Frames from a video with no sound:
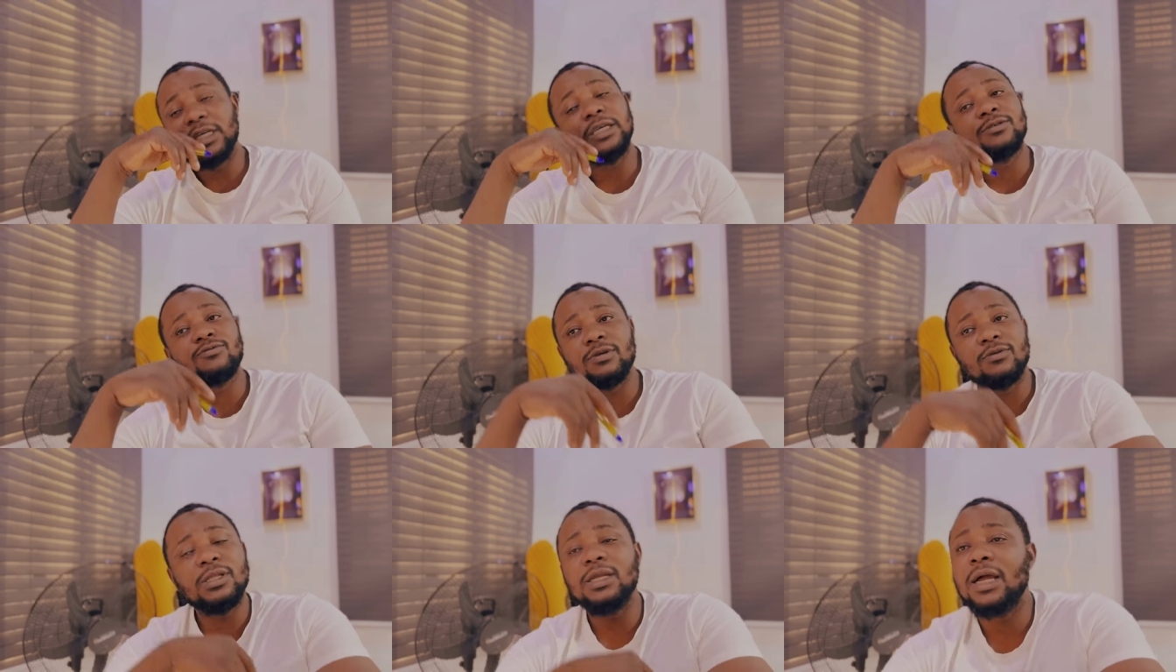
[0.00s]
It's
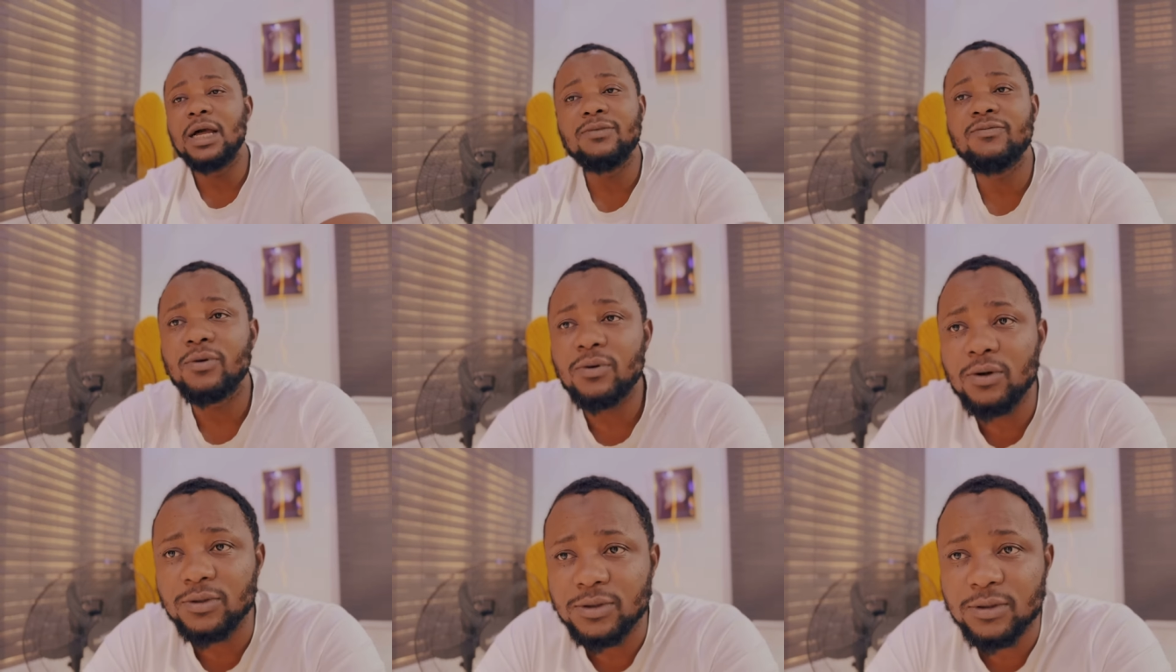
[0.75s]
really, really hard
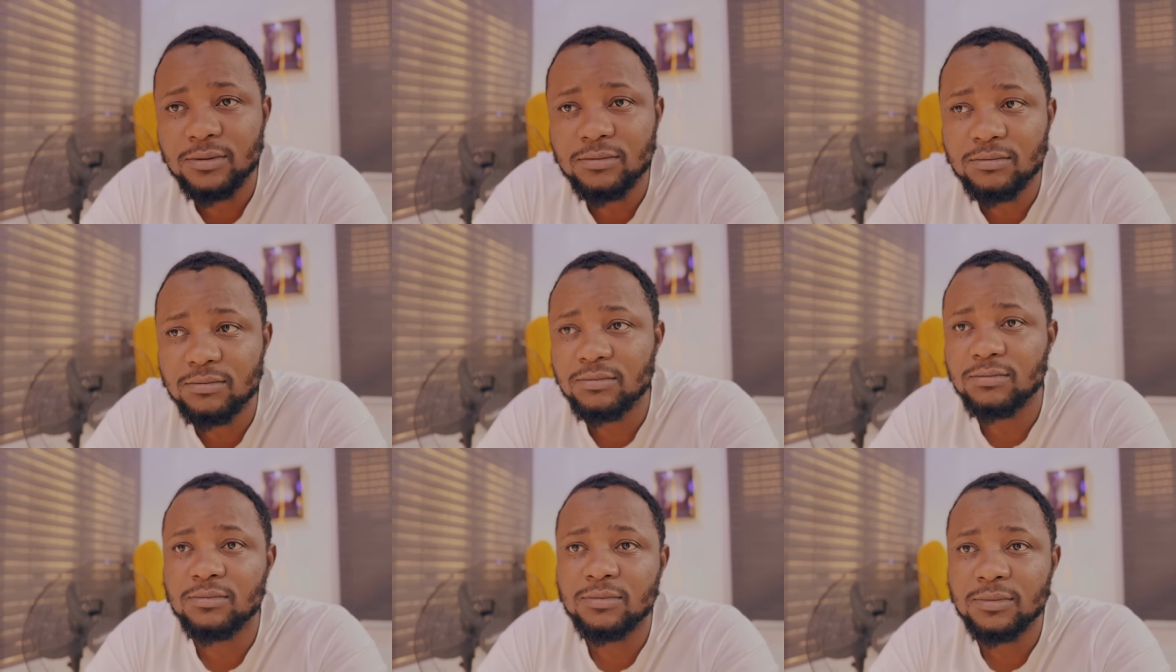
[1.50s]
for us.
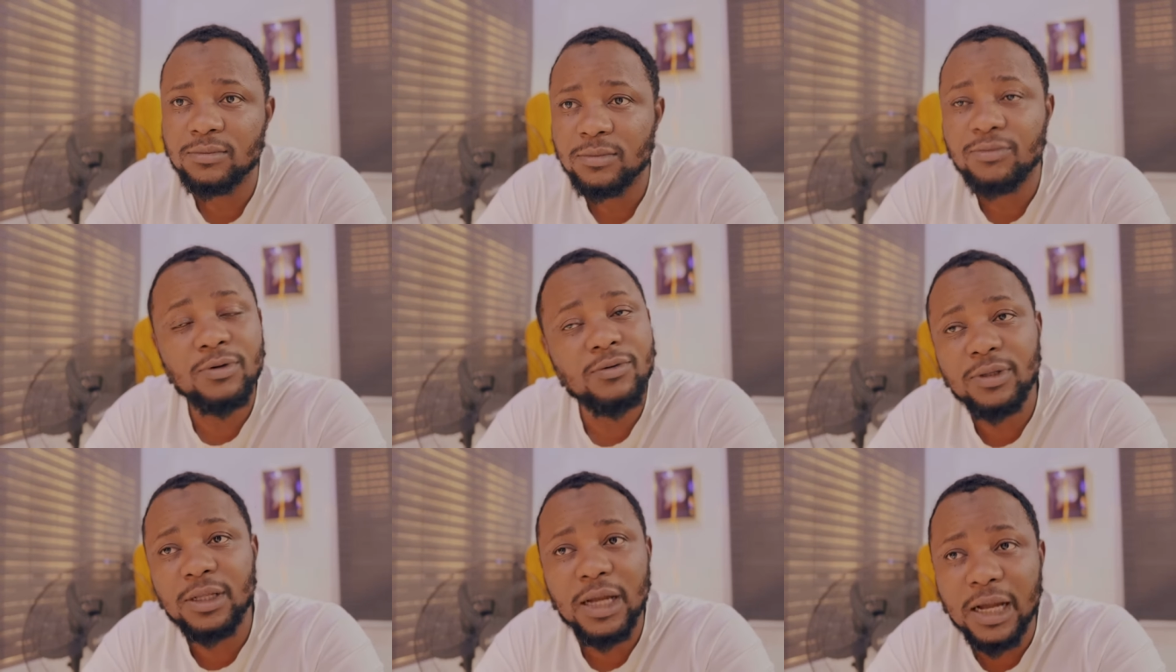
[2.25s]
Really,
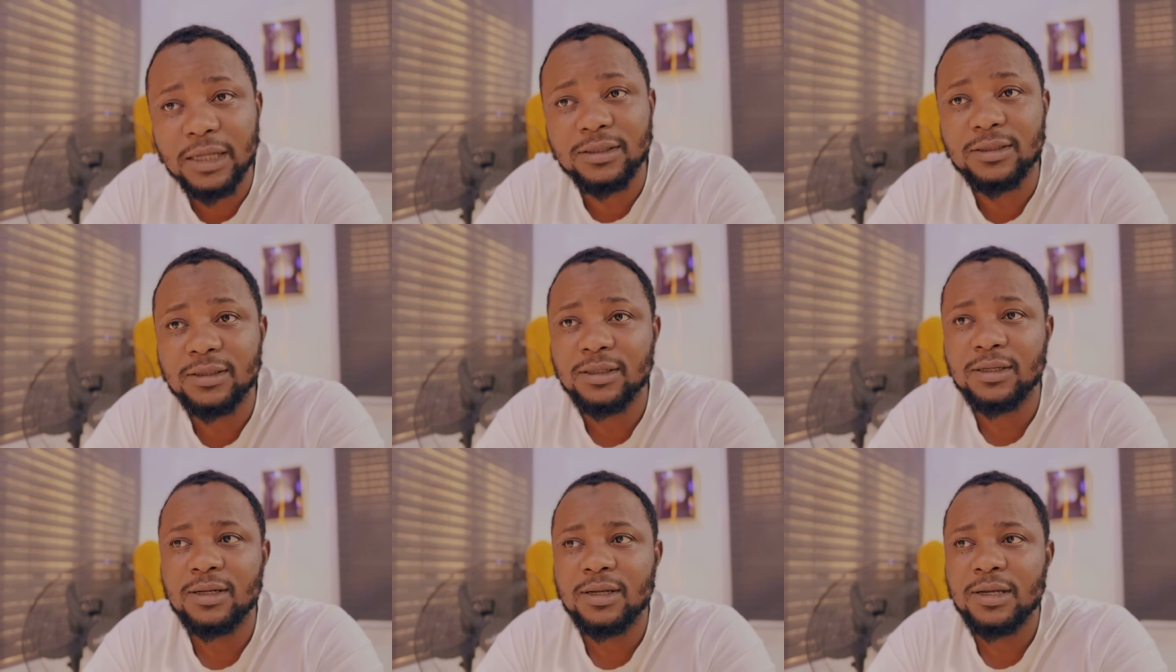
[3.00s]
really hard.
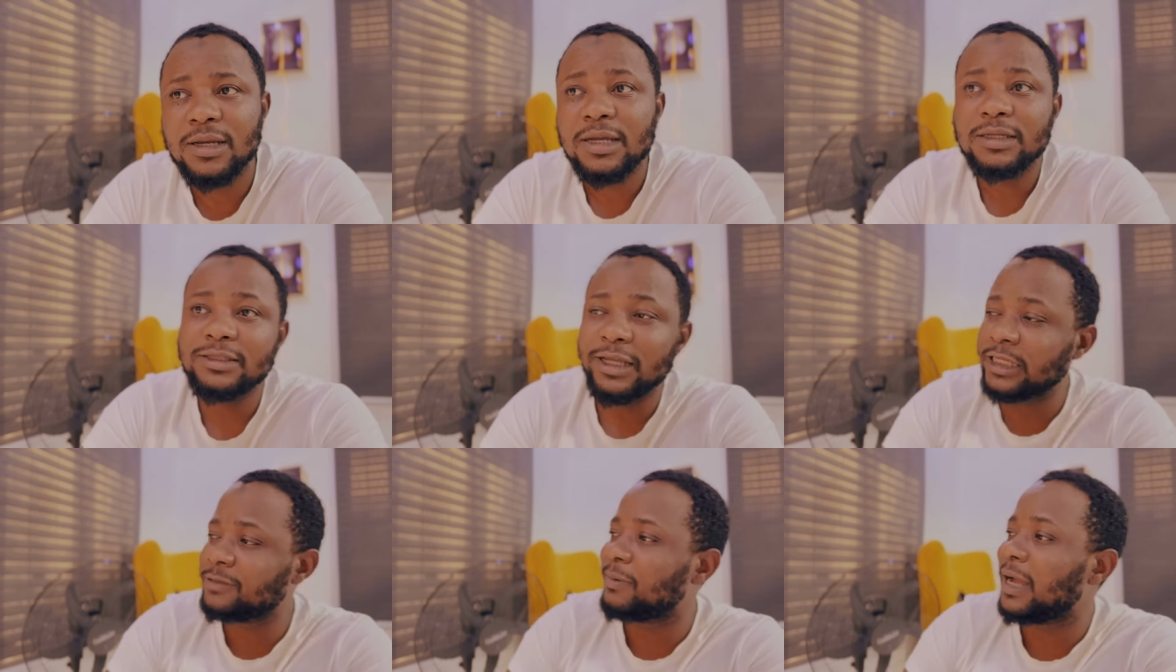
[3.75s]

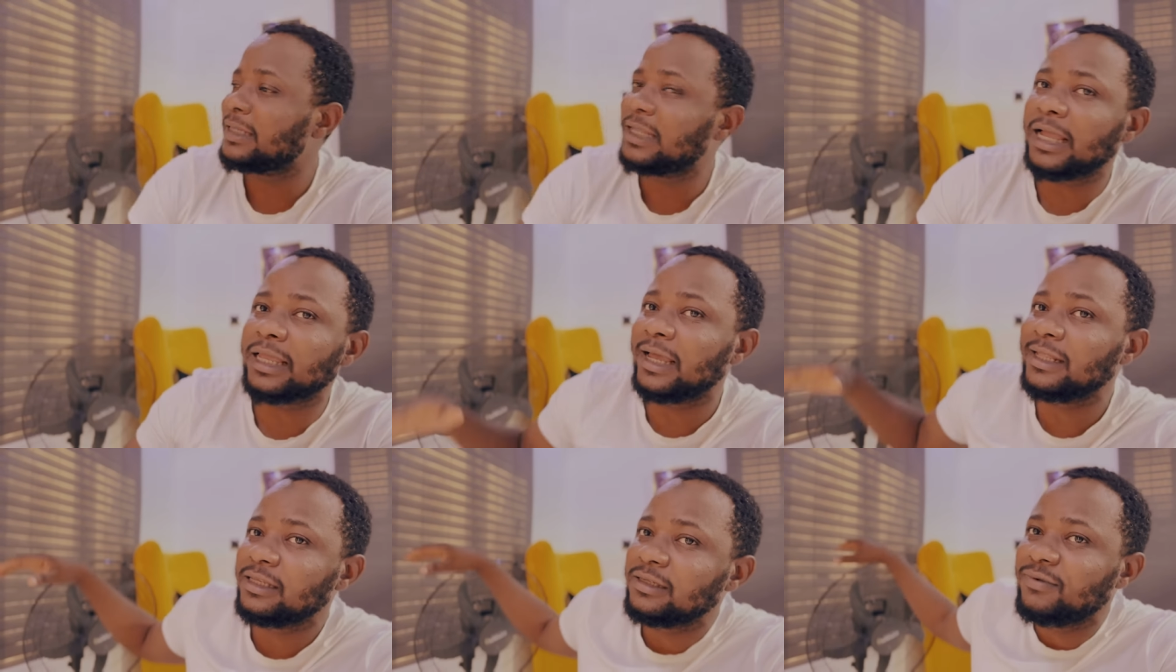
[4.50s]
Despite I
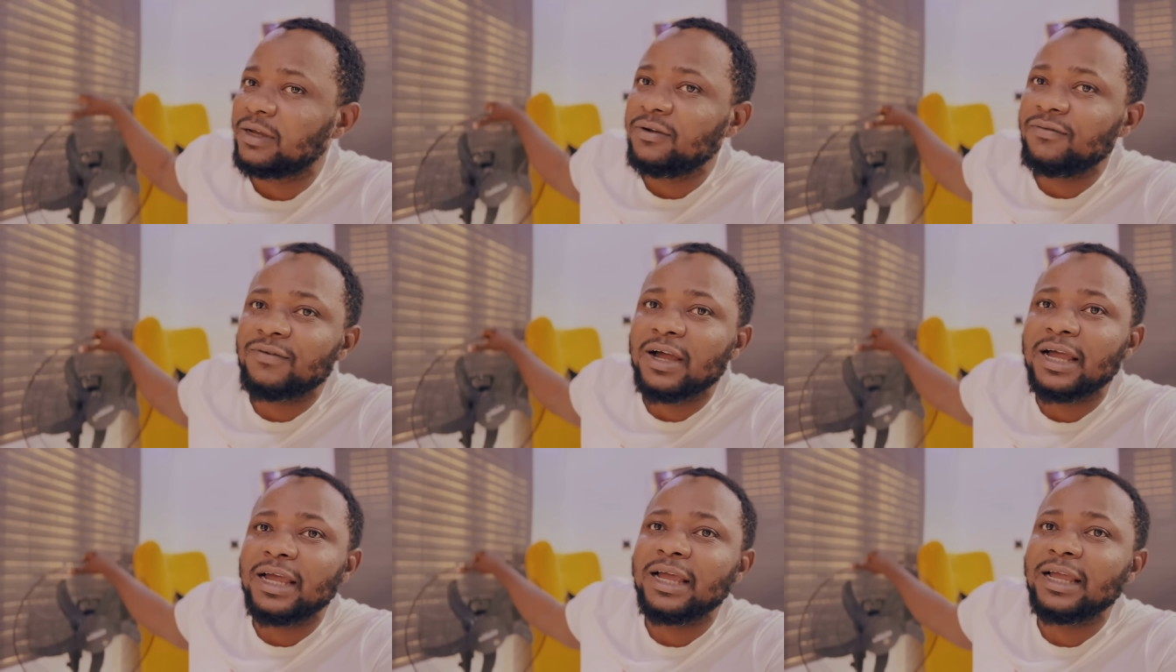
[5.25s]
get this very
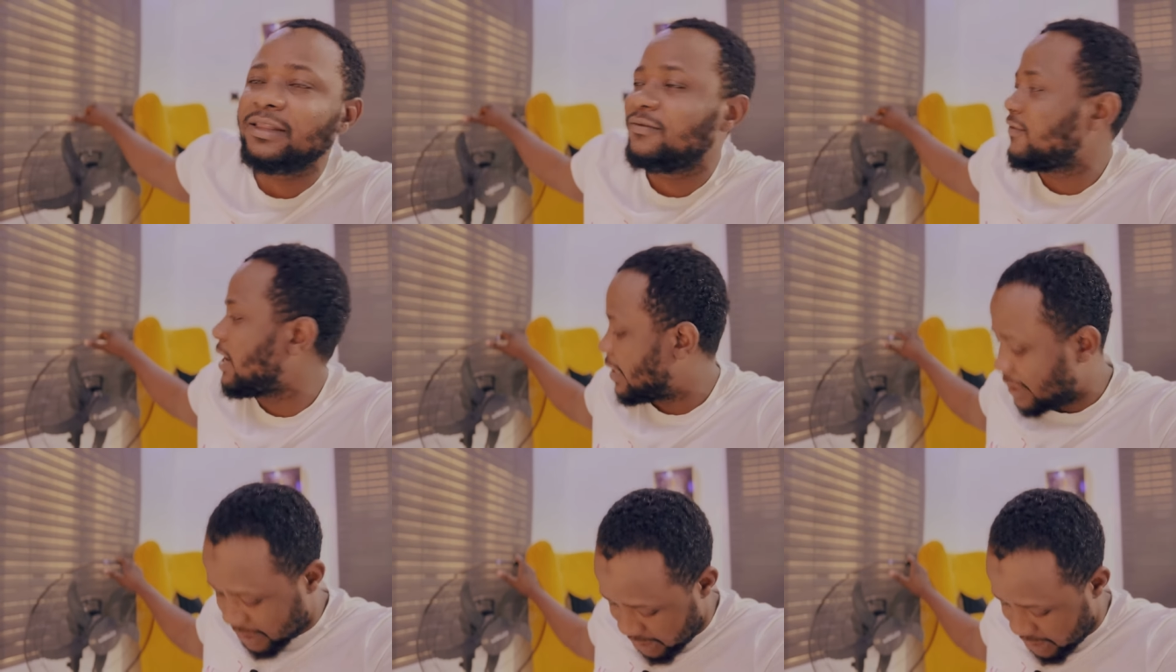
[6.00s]
fine fan